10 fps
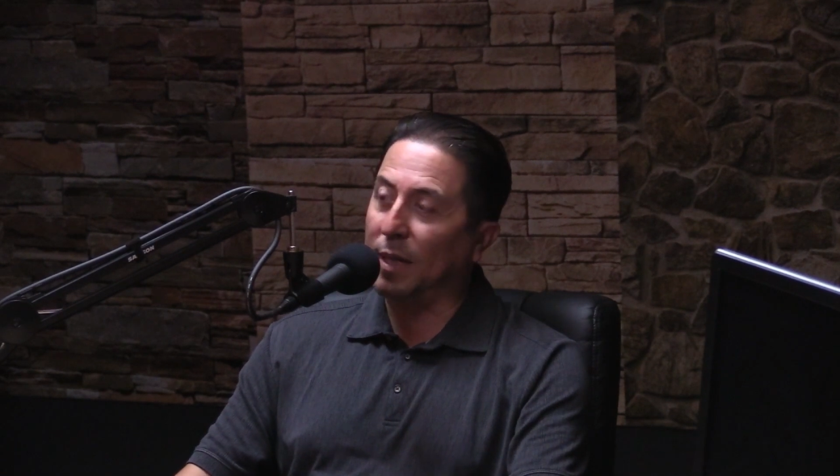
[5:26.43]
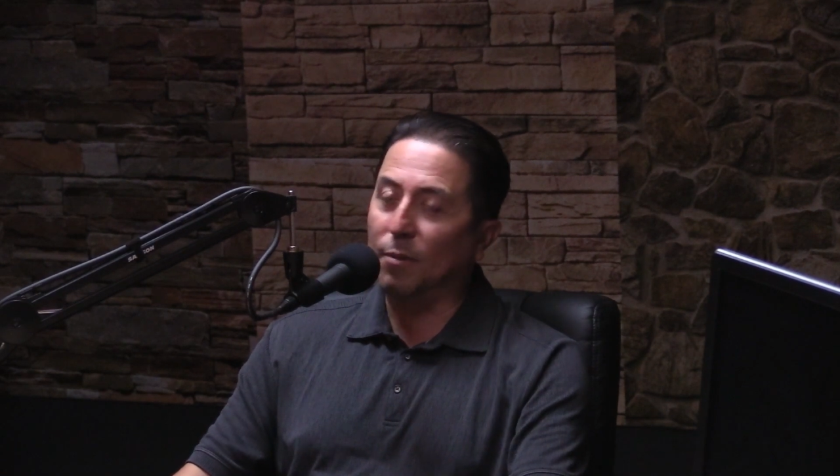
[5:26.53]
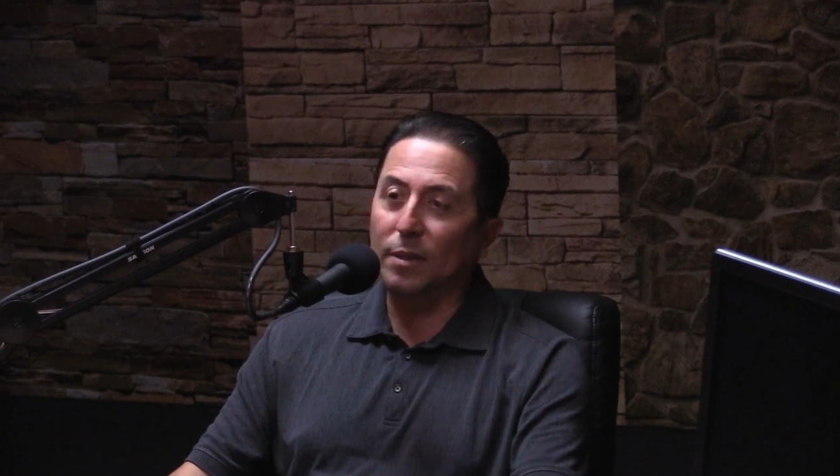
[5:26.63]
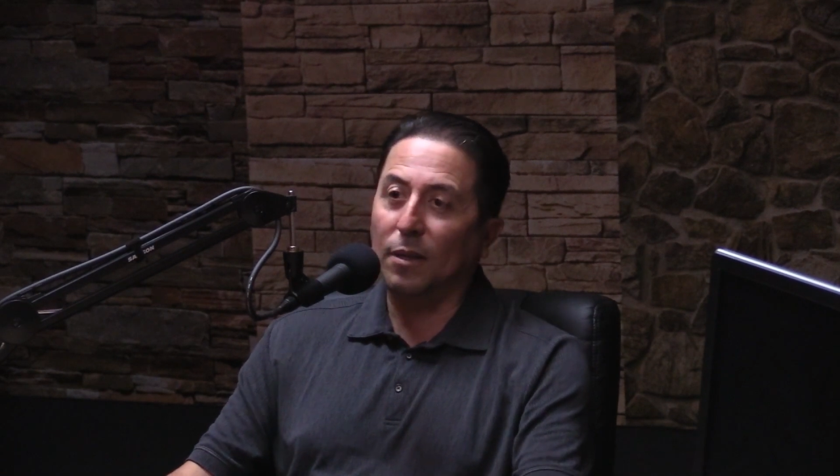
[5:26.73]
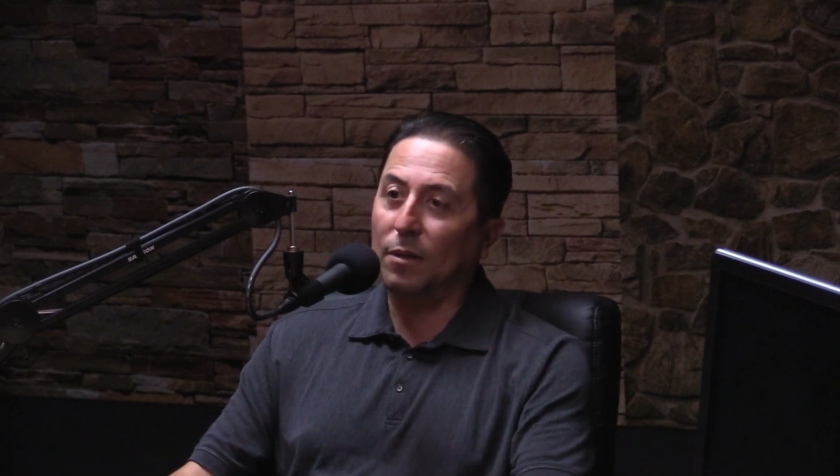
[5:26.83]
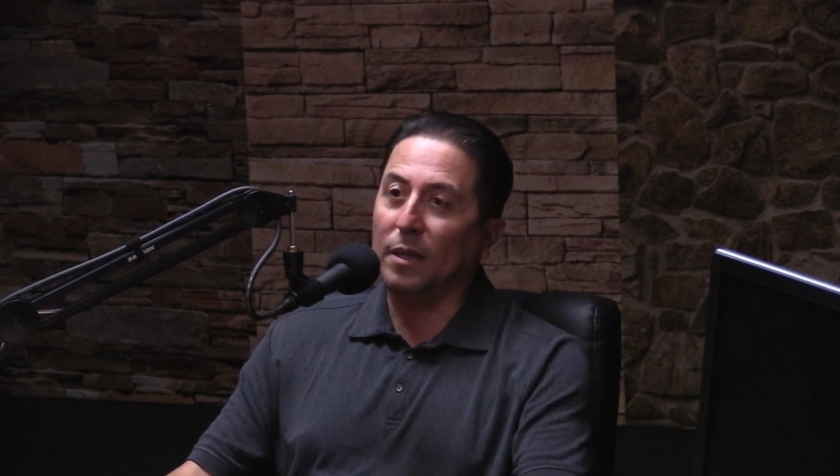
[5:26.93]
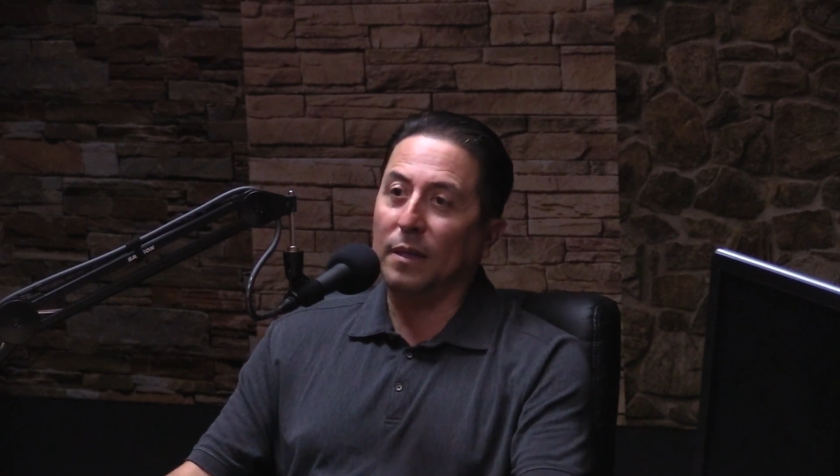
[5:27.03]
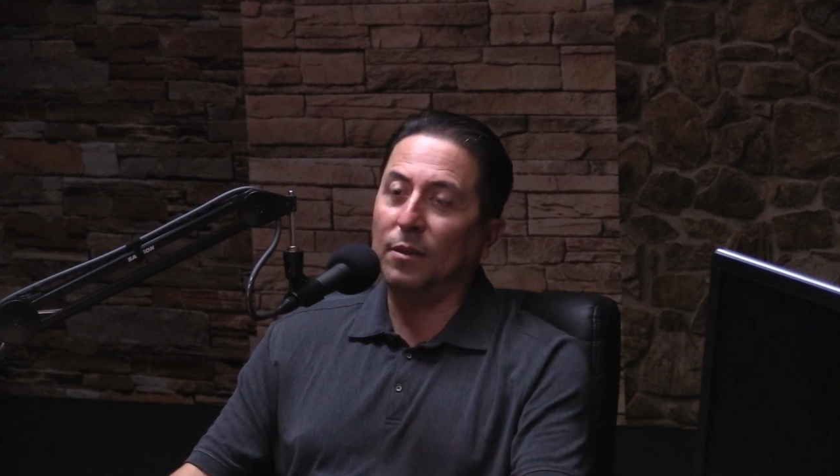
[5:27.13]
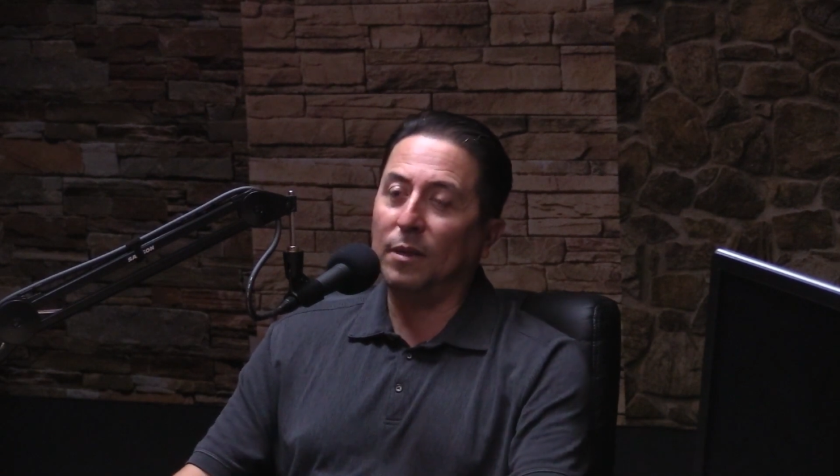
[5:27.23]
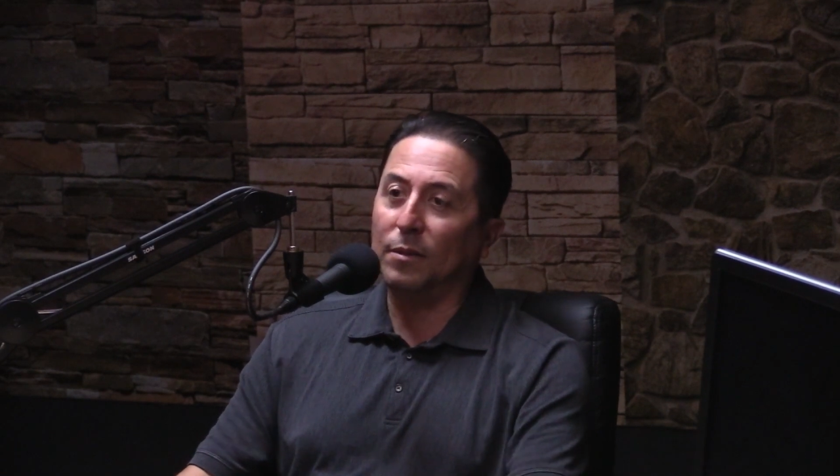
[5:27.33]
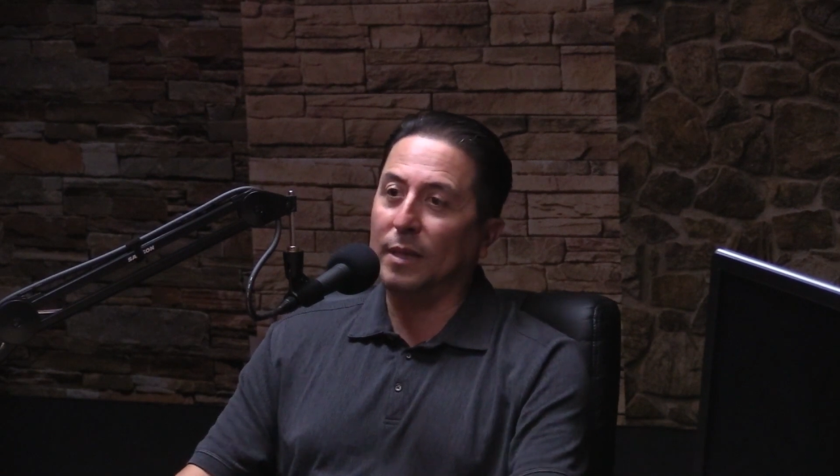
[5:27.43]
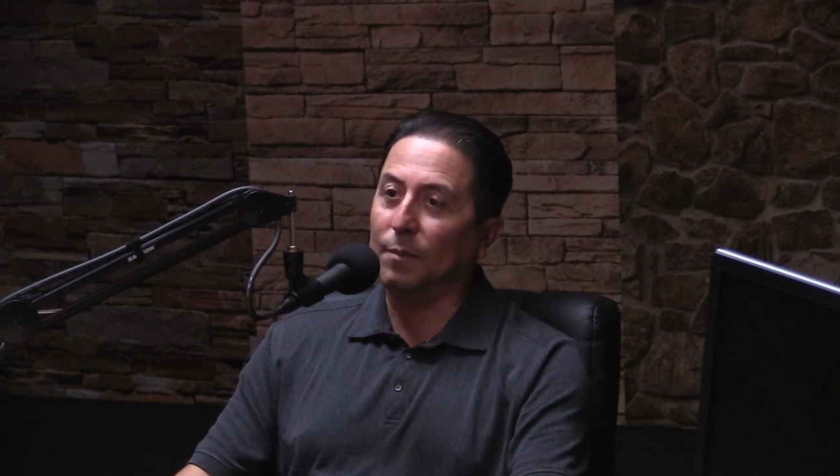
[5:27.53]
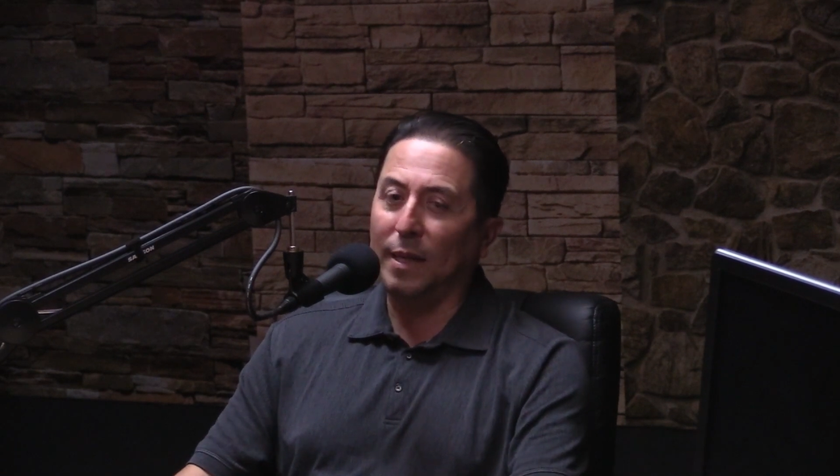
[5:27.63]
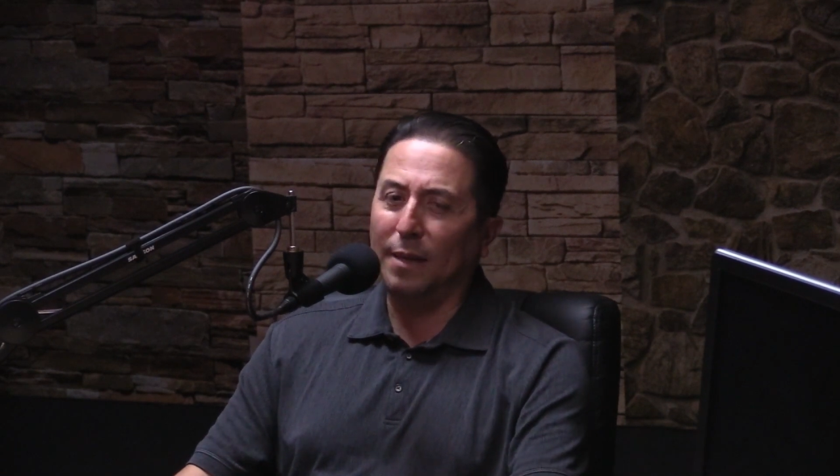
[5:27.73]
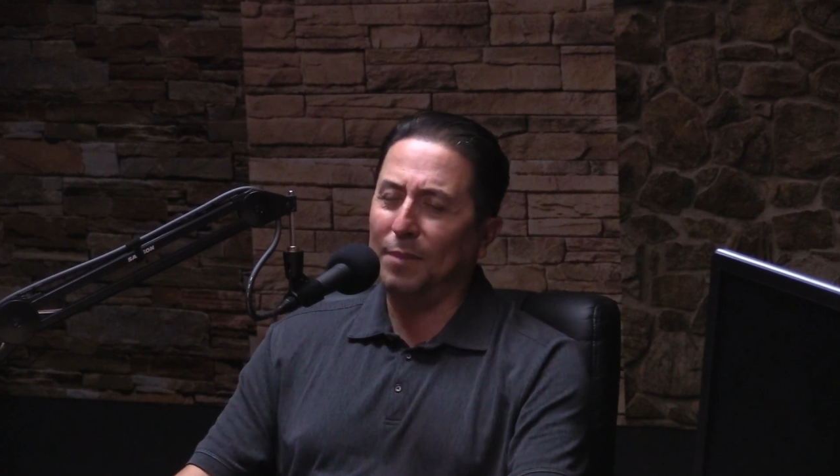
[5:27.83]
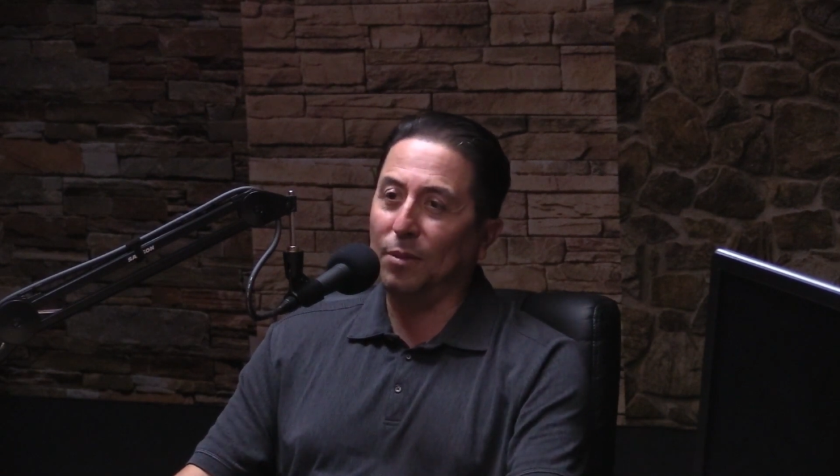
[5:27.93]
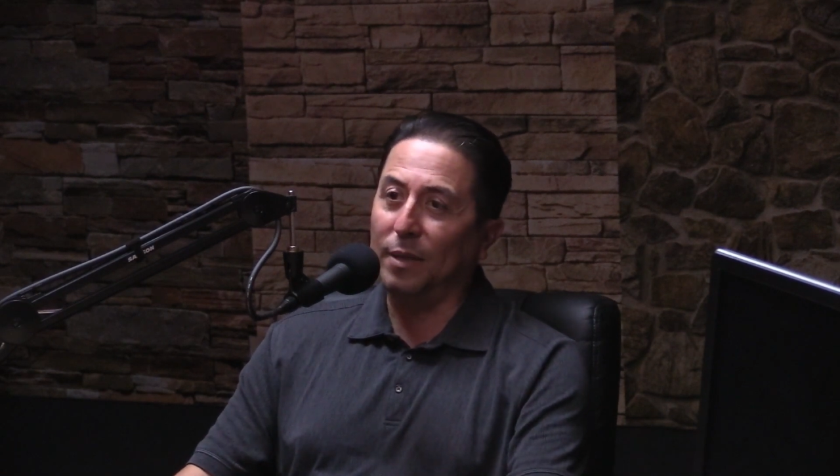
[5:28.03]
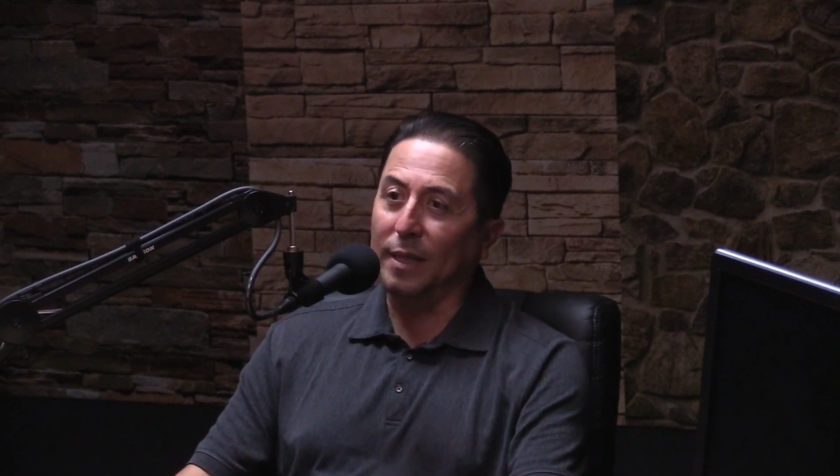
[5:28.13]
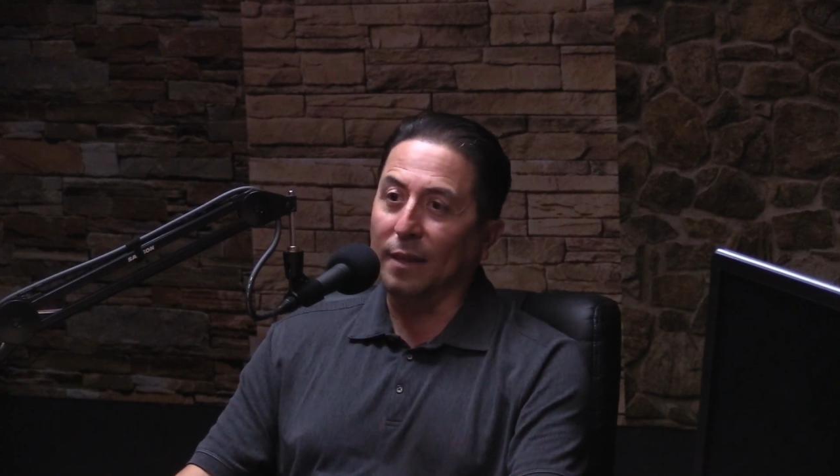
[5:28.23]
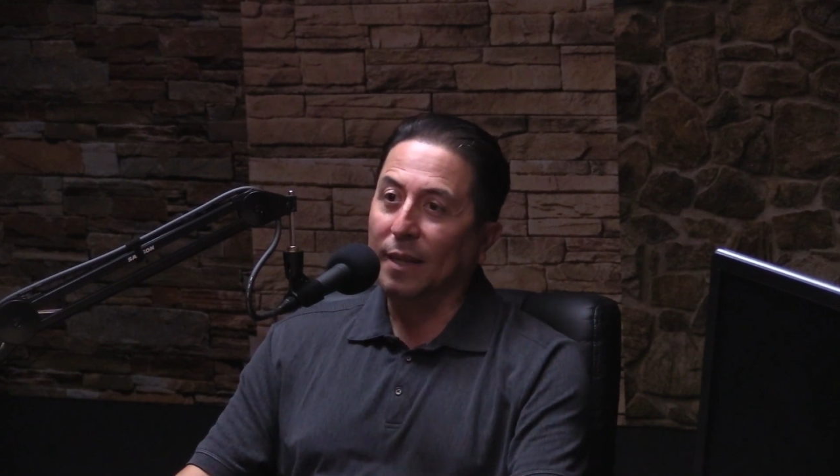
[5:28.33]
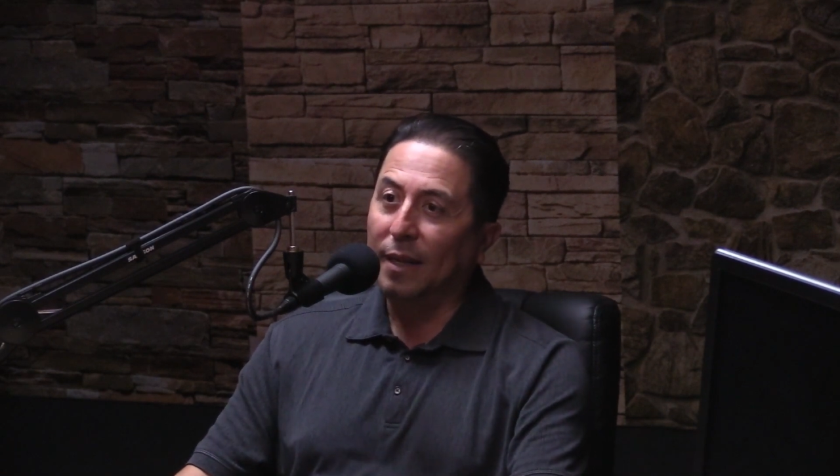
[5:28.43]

But I was all gun ho. I was like, man, I'm doing it.